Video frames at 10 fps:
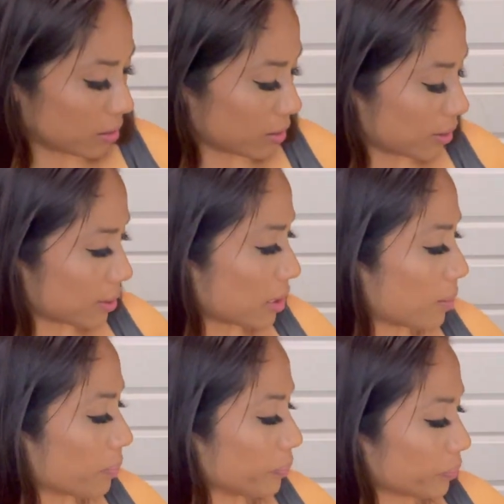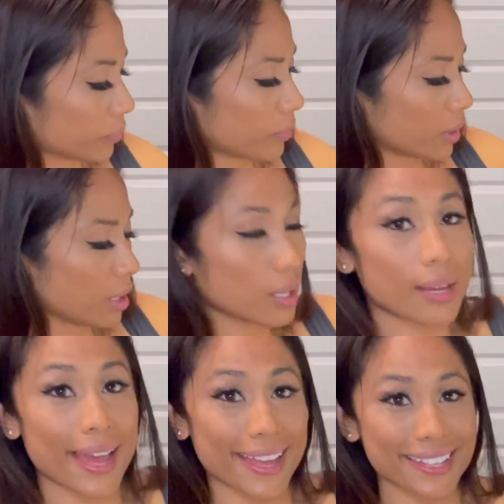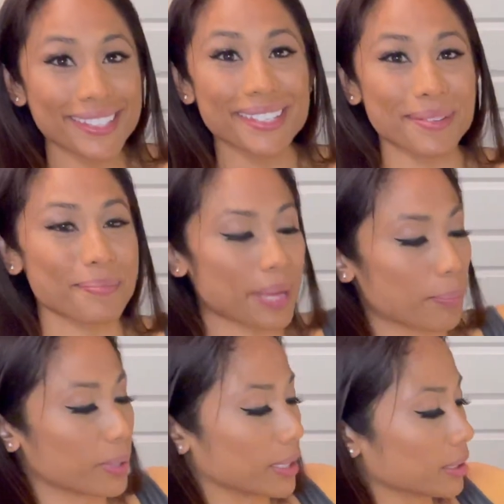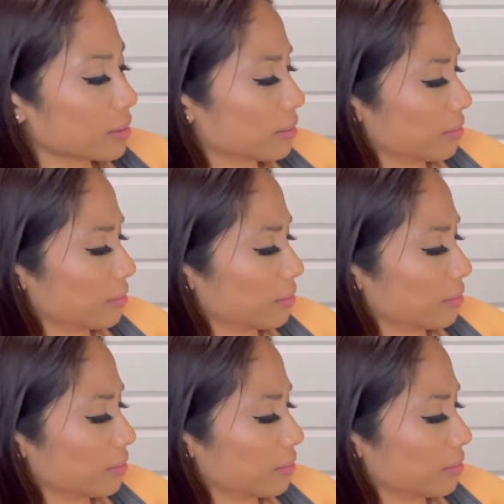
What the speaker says: Turn this up. And some pepper.